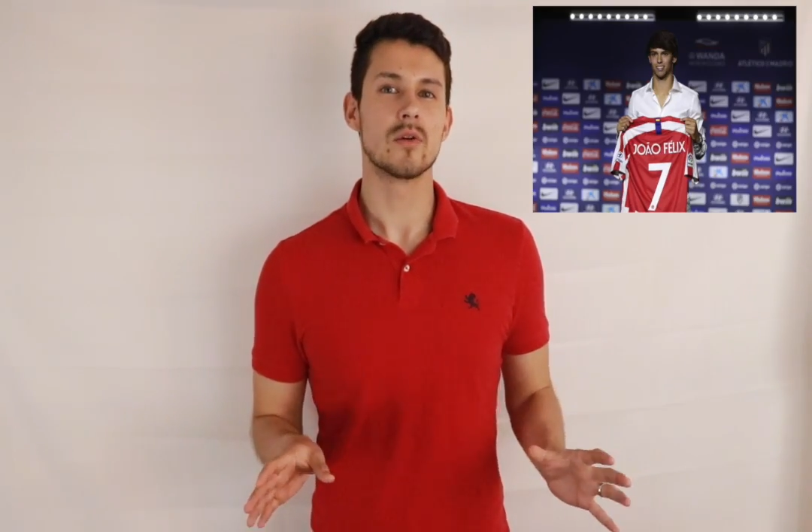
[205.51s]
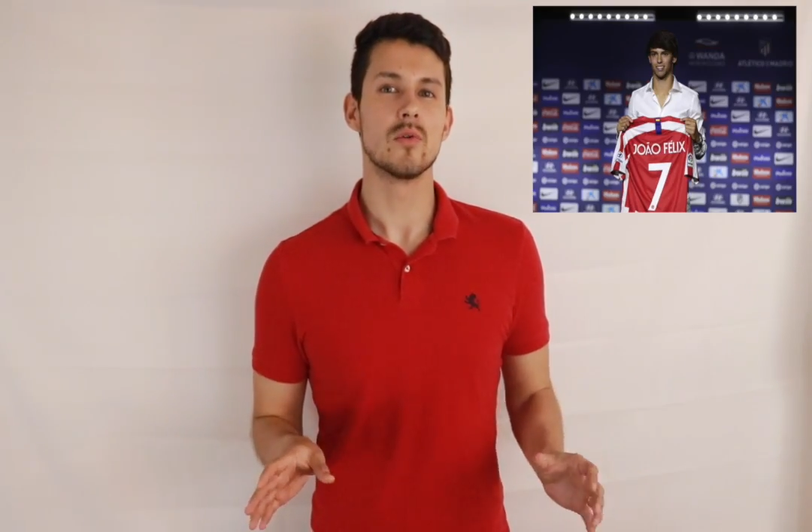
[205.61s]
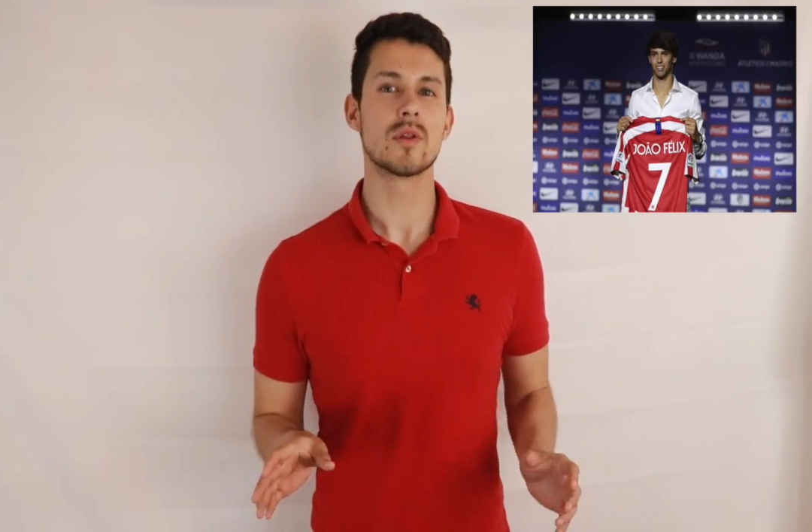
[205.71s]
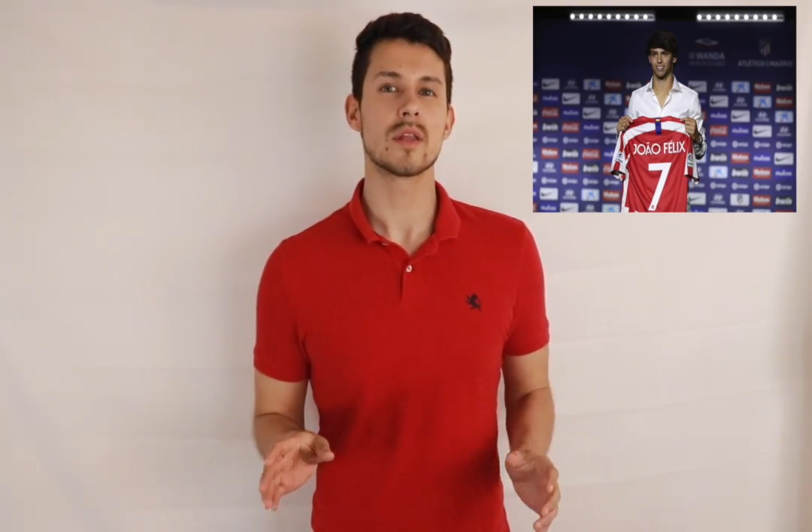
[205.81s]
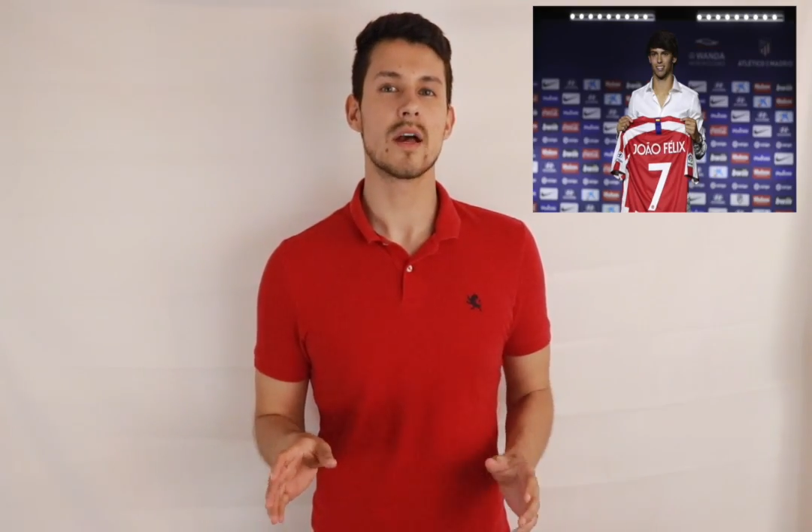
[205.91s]

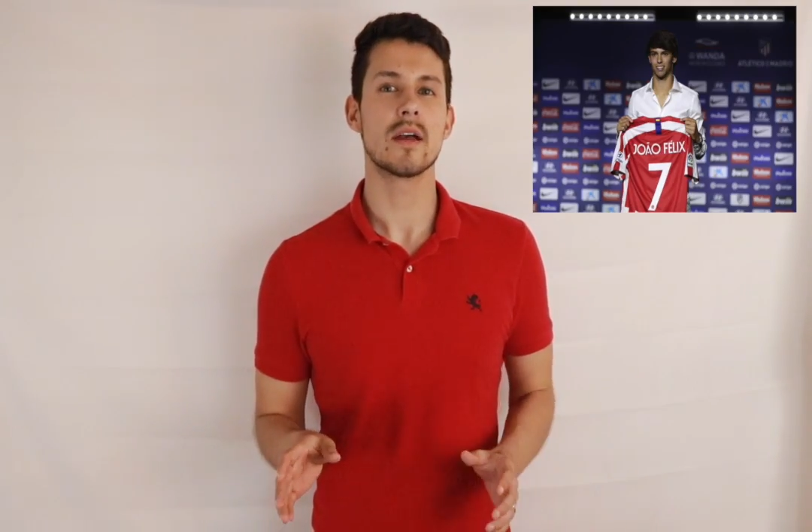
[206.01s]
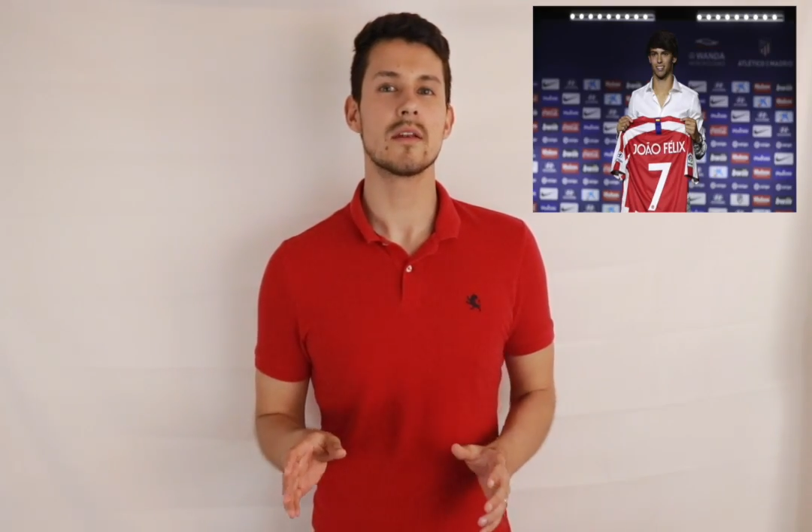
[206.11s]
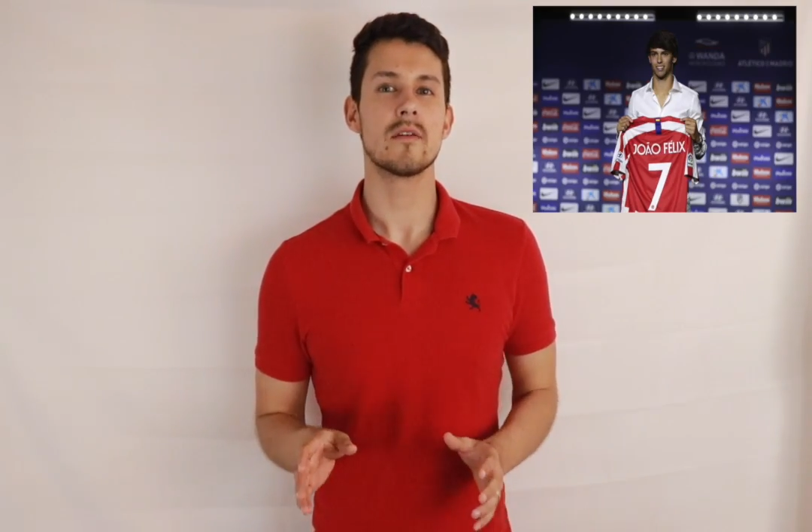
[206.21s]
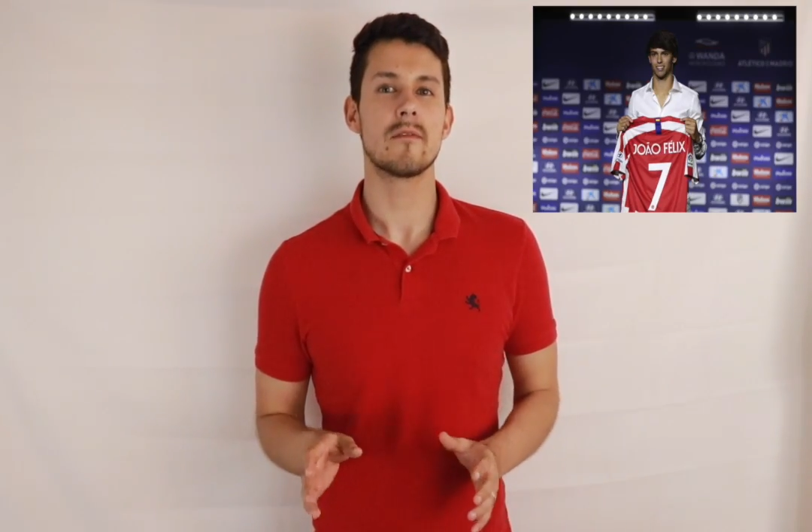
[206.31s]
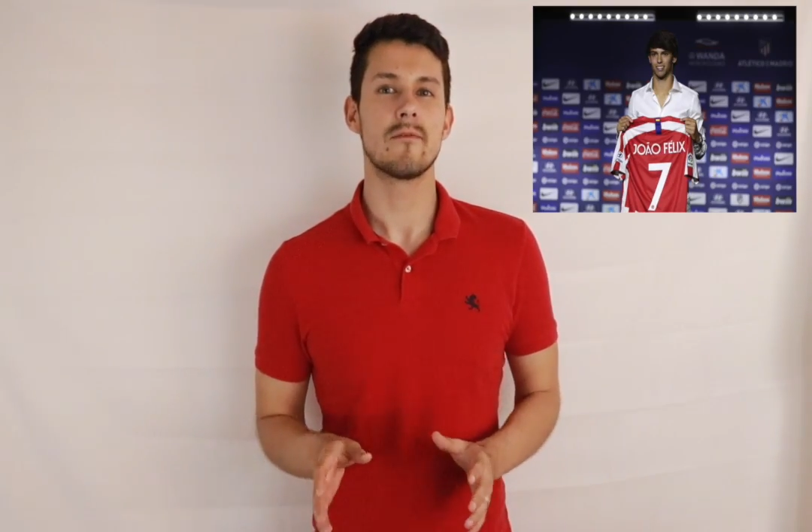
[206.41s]
who
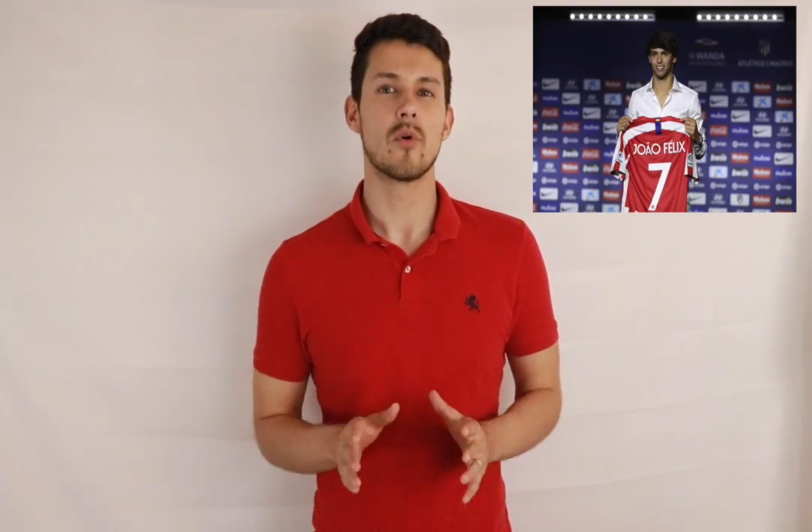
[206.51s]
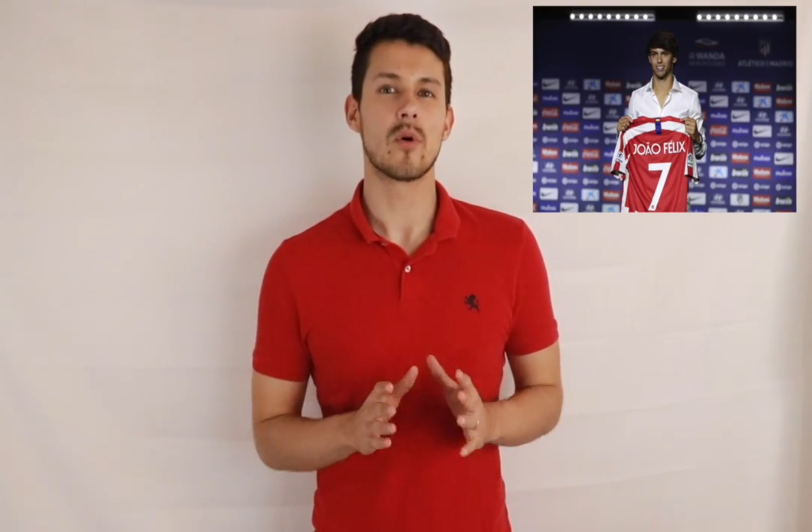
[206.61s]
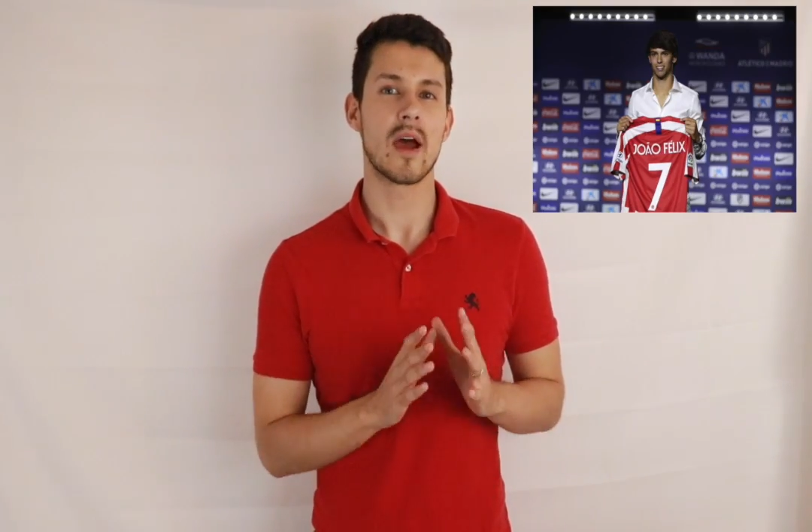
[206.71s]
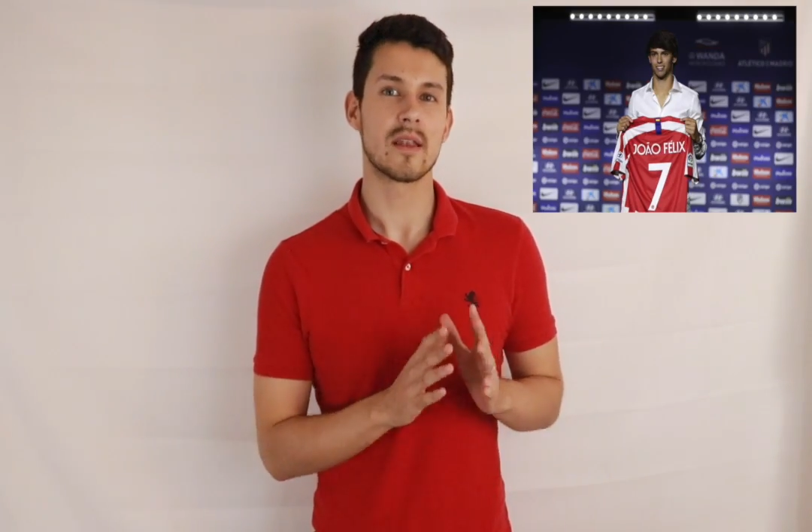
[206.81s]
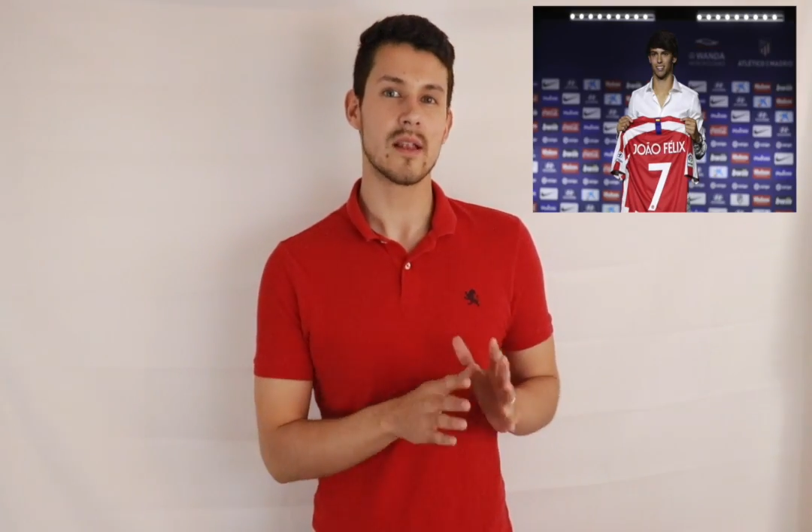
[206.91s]
signed
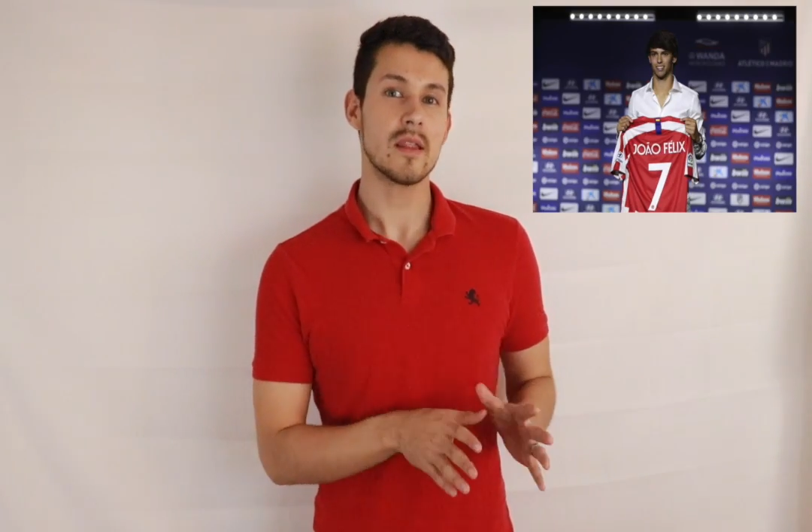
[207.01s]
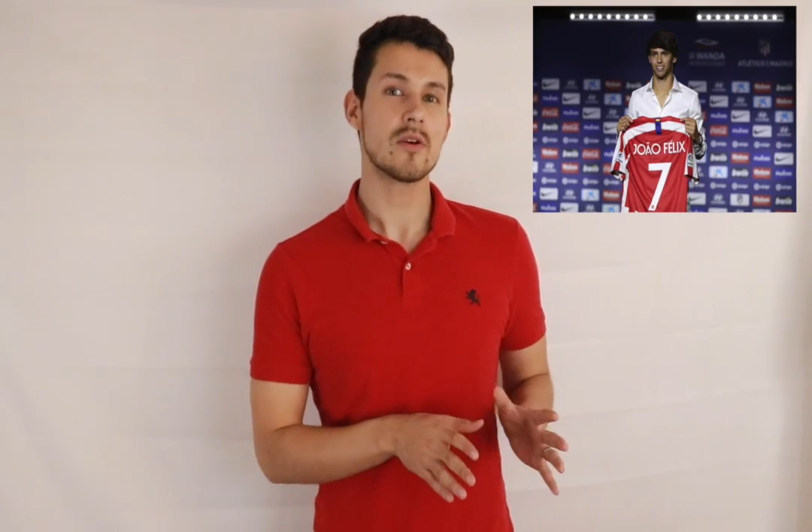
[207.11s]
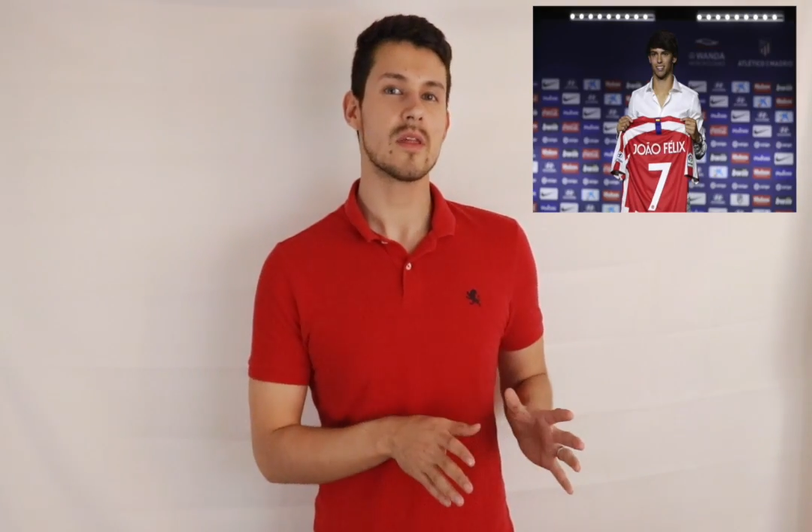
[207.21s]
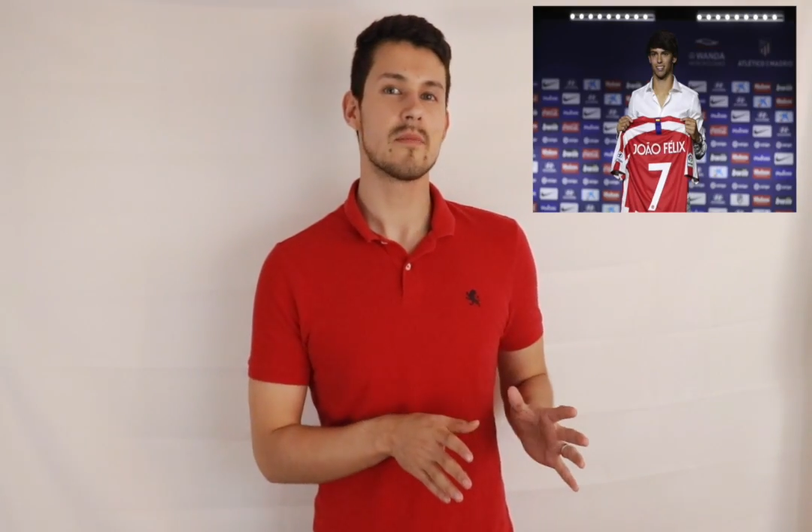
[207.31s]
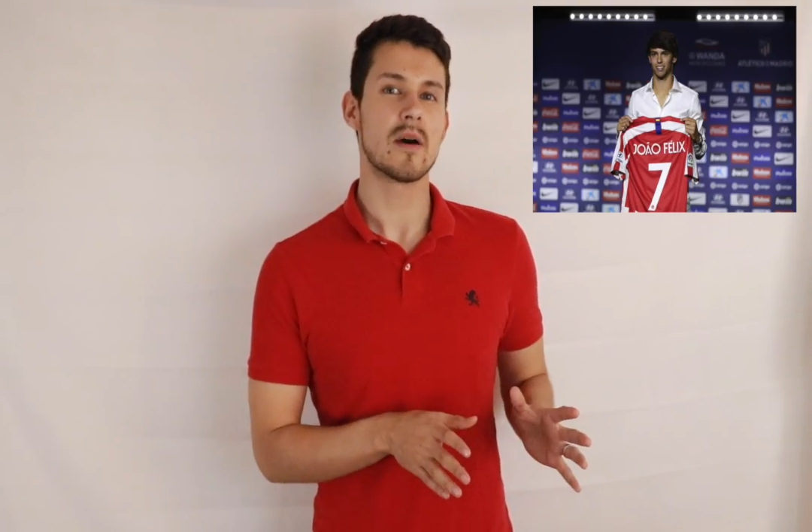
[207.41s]
for
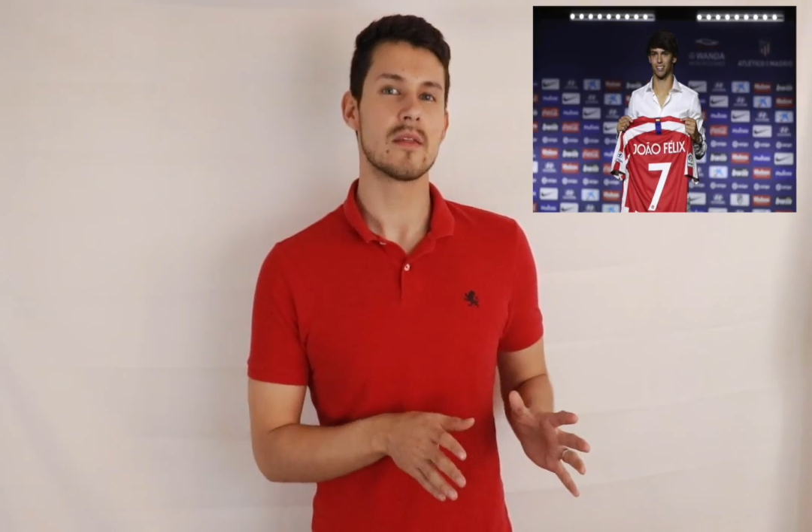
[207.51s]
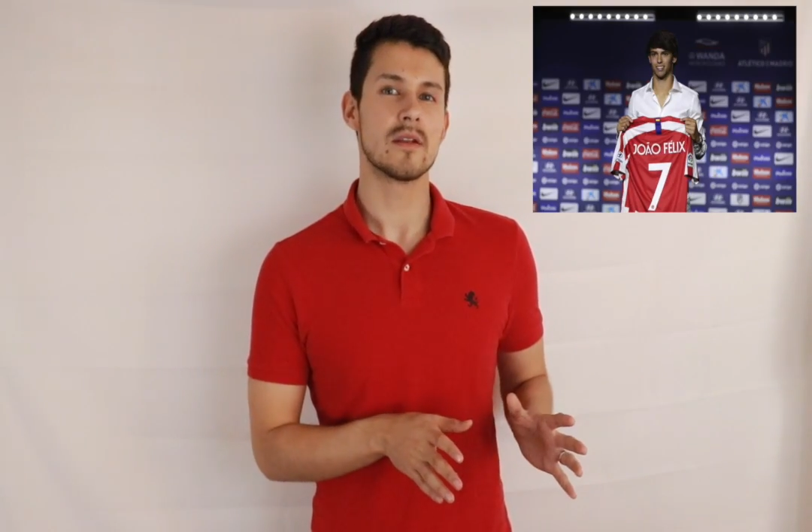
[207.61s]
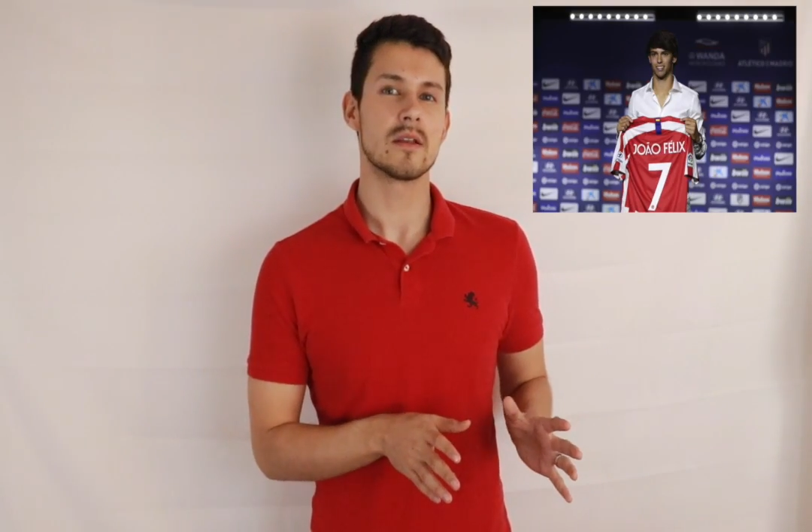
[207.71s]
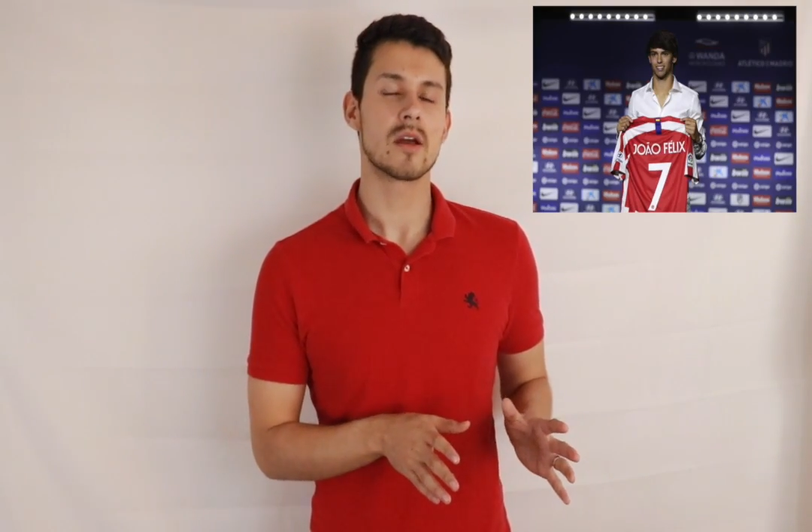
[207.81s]
Atlético de Madrid